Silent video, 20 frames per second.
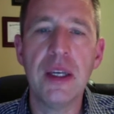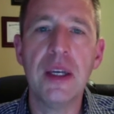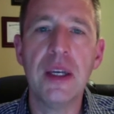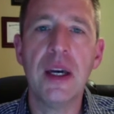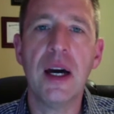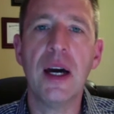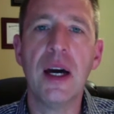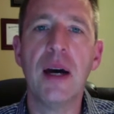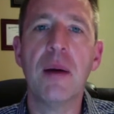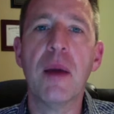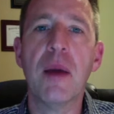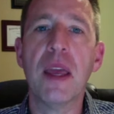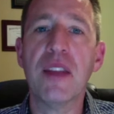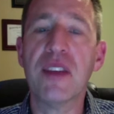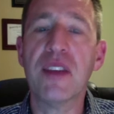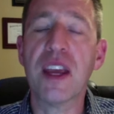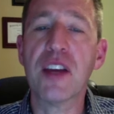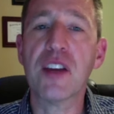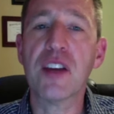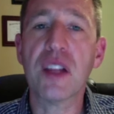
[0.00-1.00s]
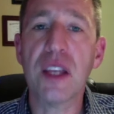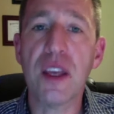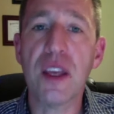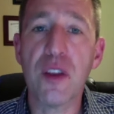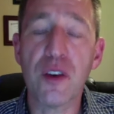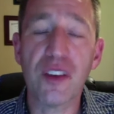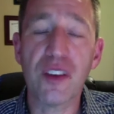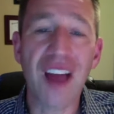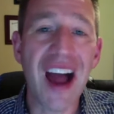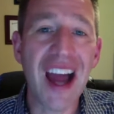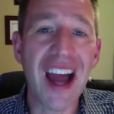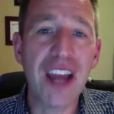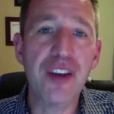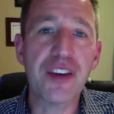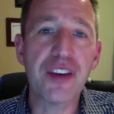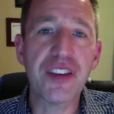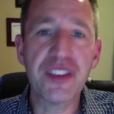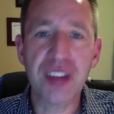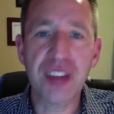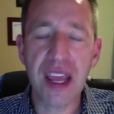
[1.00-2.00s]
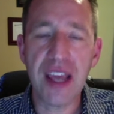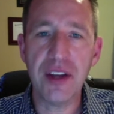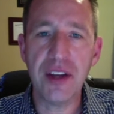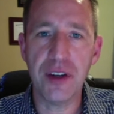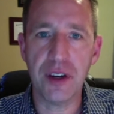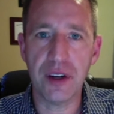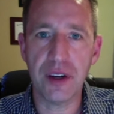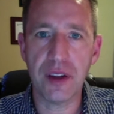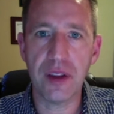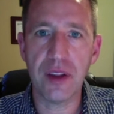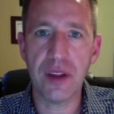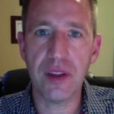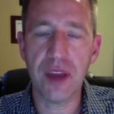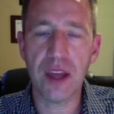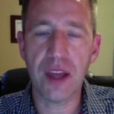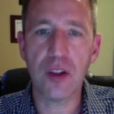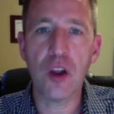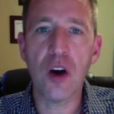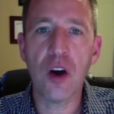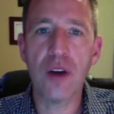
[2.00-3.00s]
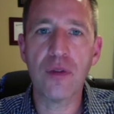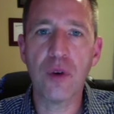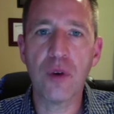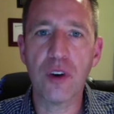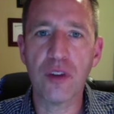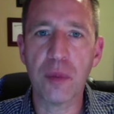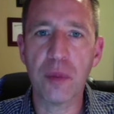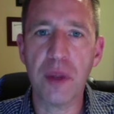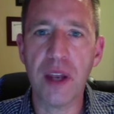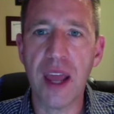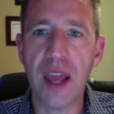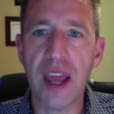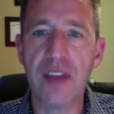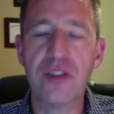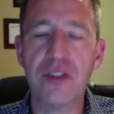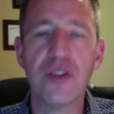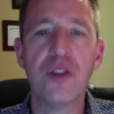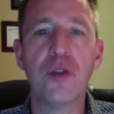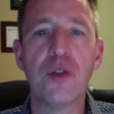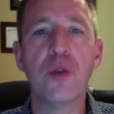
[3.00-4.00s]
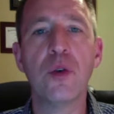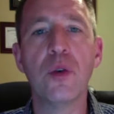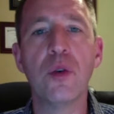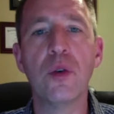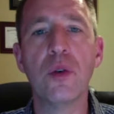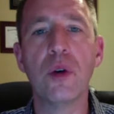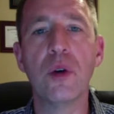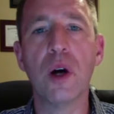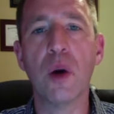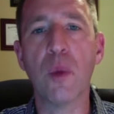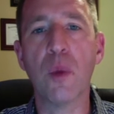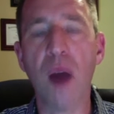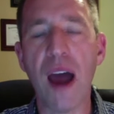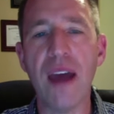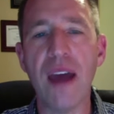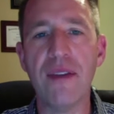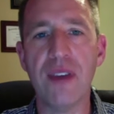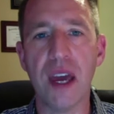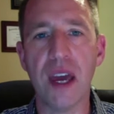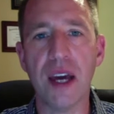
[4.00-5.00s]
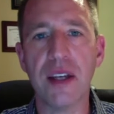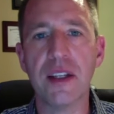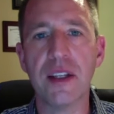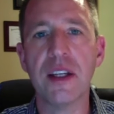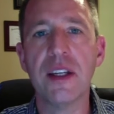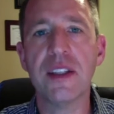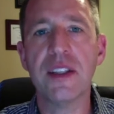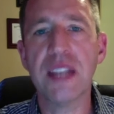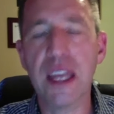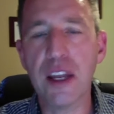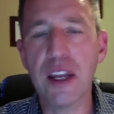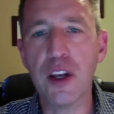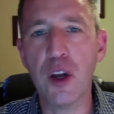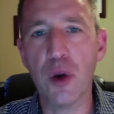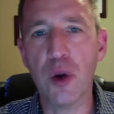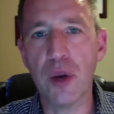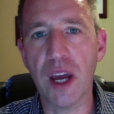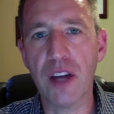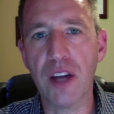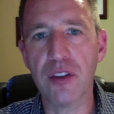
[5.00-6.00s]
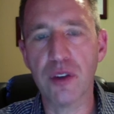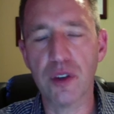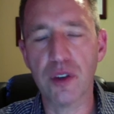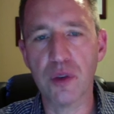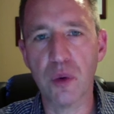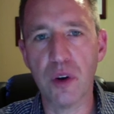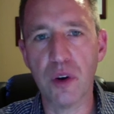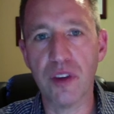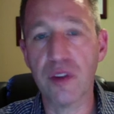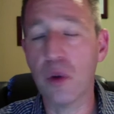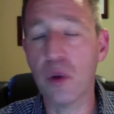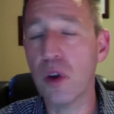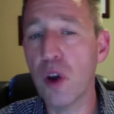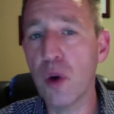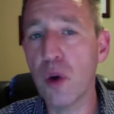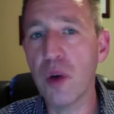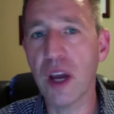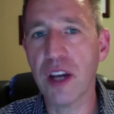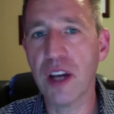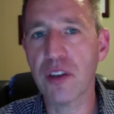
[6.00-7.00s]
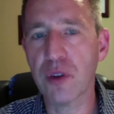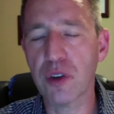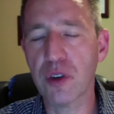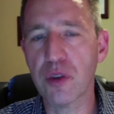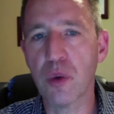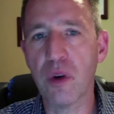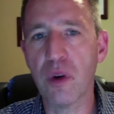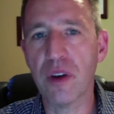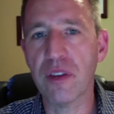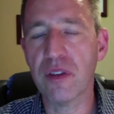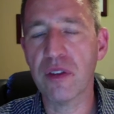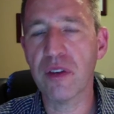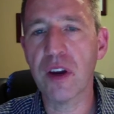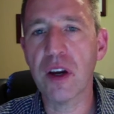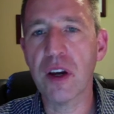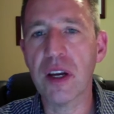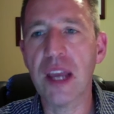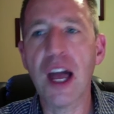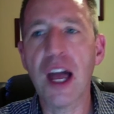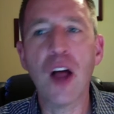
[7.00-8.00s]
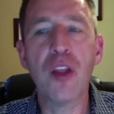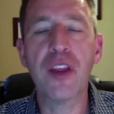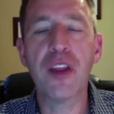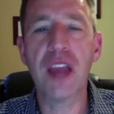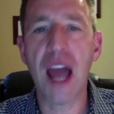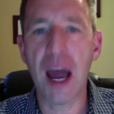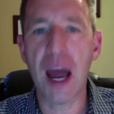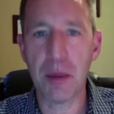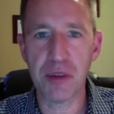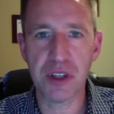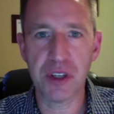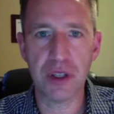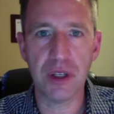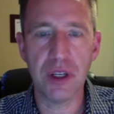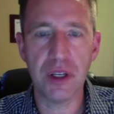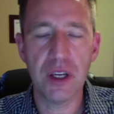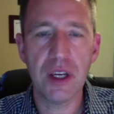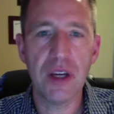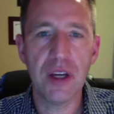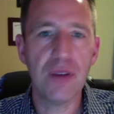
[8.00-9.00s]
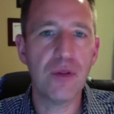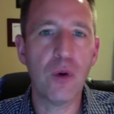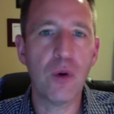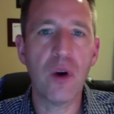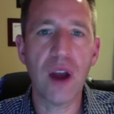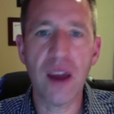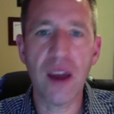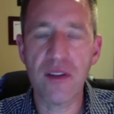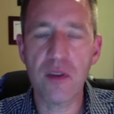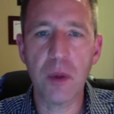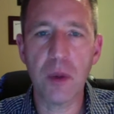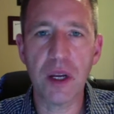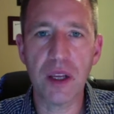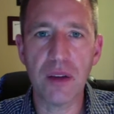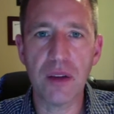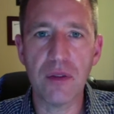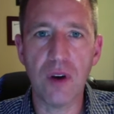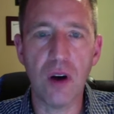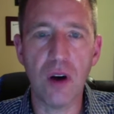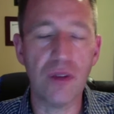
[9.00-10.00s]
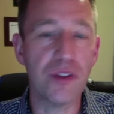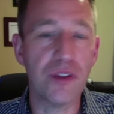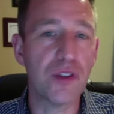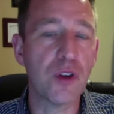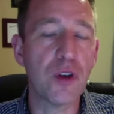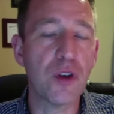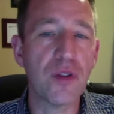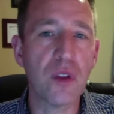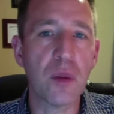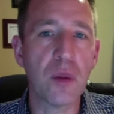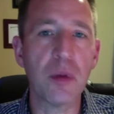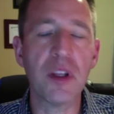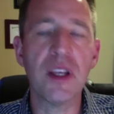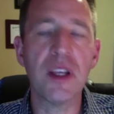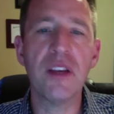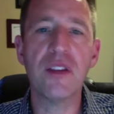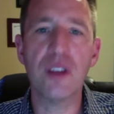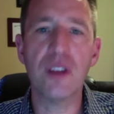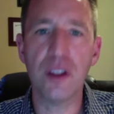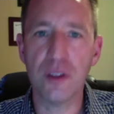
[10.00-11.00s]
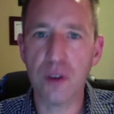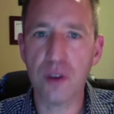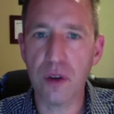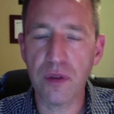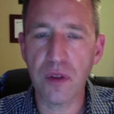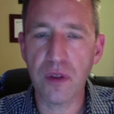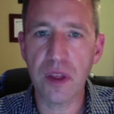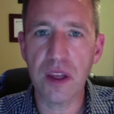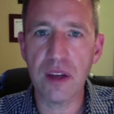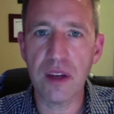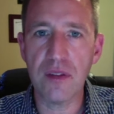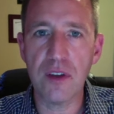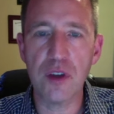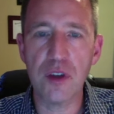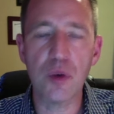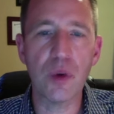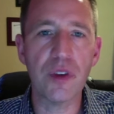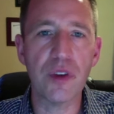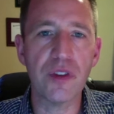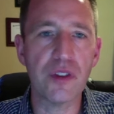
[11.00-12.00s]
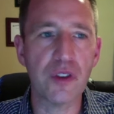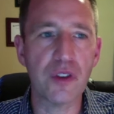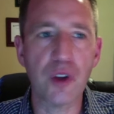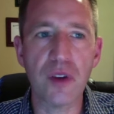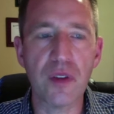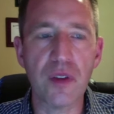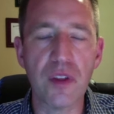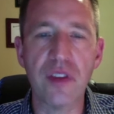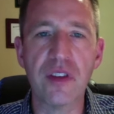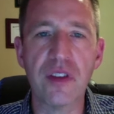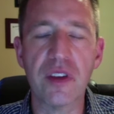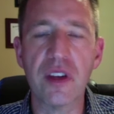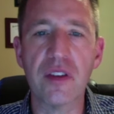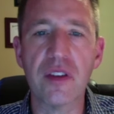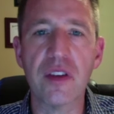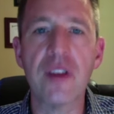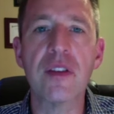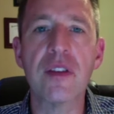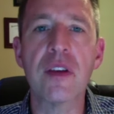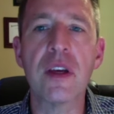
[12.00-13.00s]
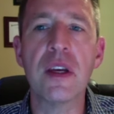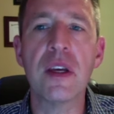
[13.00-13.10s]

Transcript: There's a higher standard that law enforcement has to arrive at to get a no-knock search warrant. So a no-knock search warrant is a very healthy option for everybody involved. It's good for the police, it's good for the individuals, it's good for the citizens.